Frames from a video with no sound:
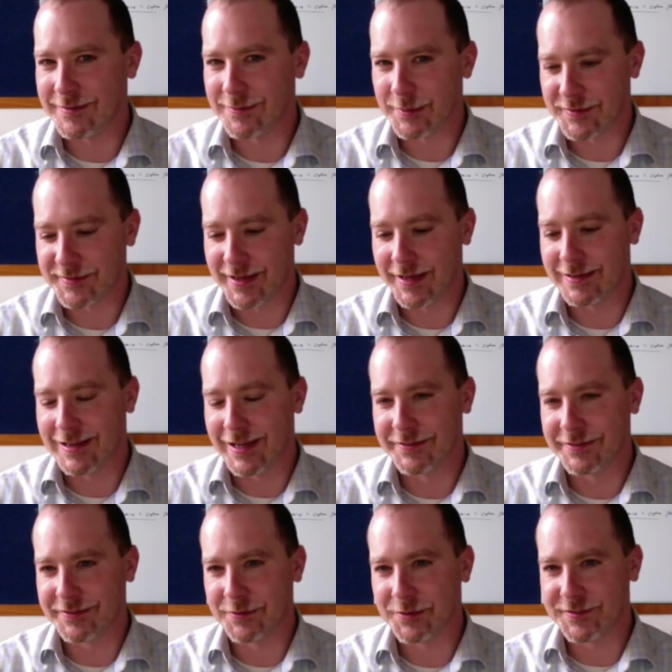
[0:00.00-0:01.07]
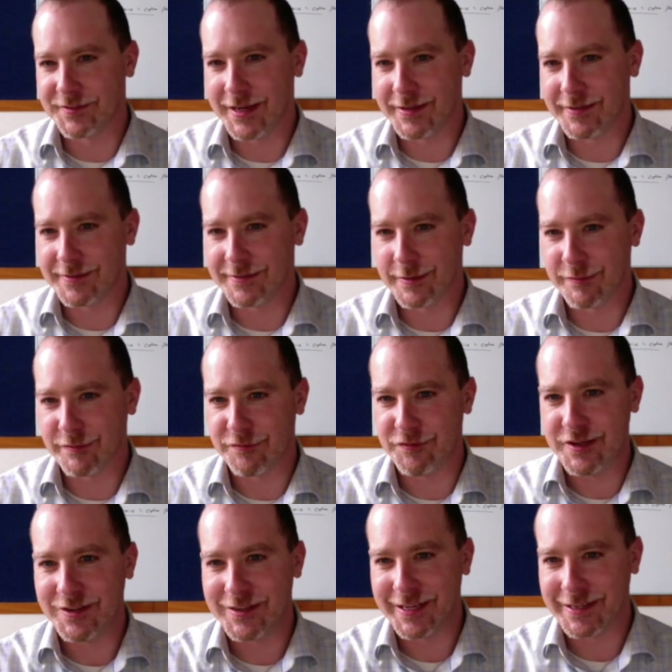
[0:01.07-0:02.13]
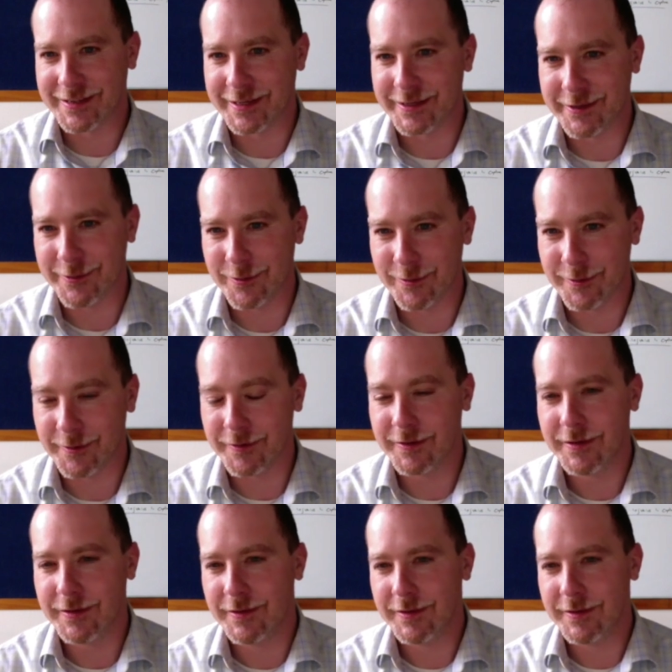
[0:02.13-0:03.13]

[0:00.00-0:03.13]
sort of psychological sense of feeling like you're